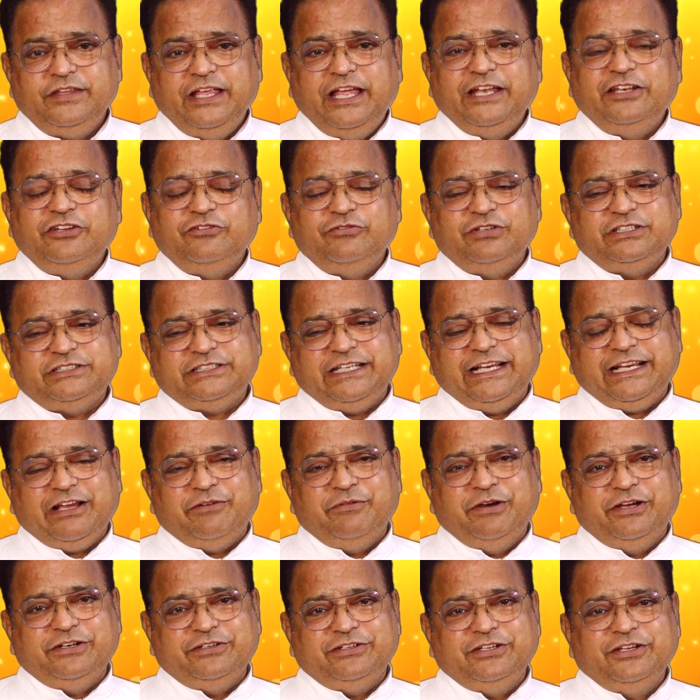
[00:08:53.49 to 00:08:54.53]
then you will say,
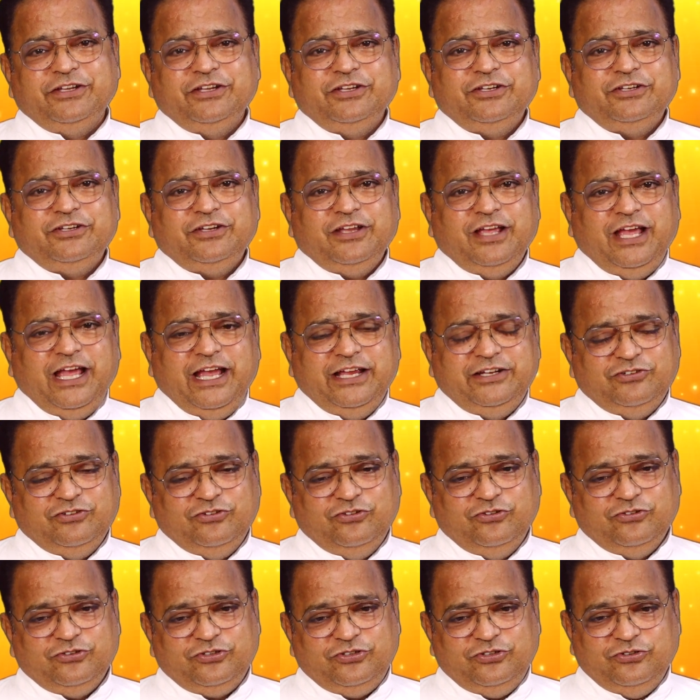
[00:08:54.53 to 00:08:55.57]
come on, I
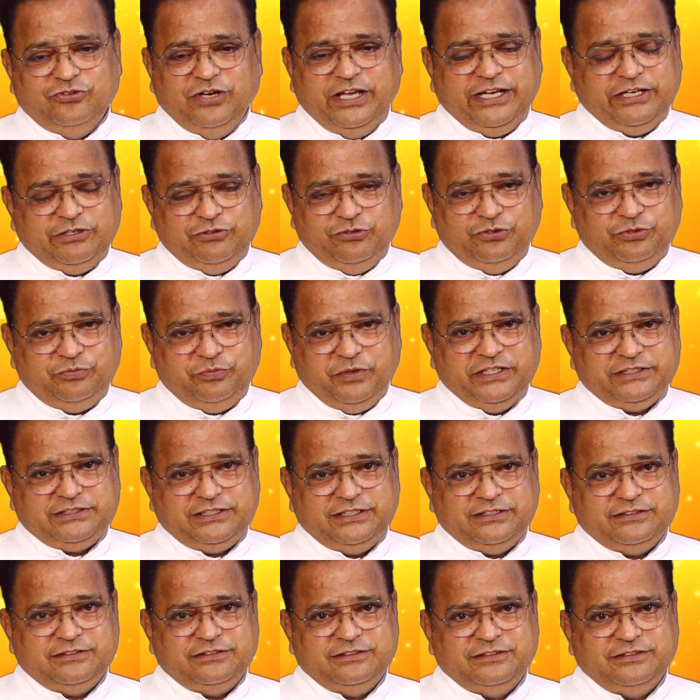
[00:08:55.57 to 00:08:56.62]
know you are a good
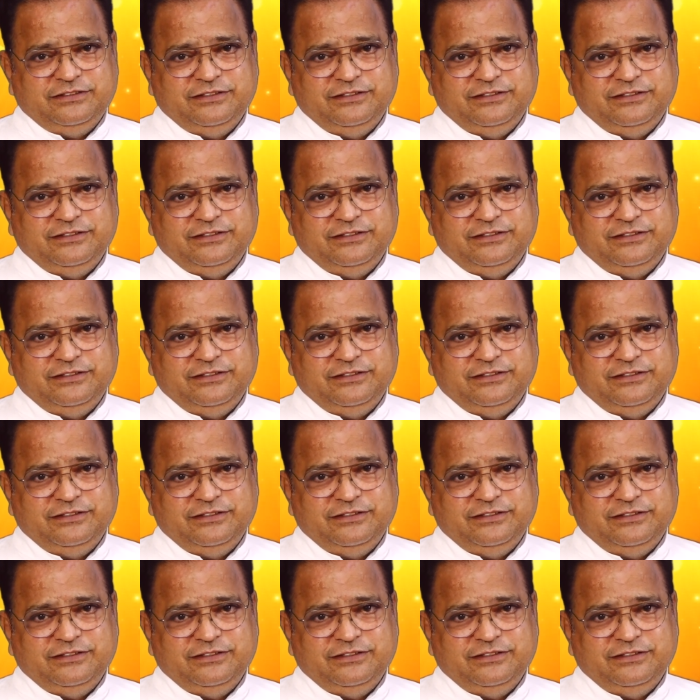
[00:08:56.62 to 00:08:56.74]
person.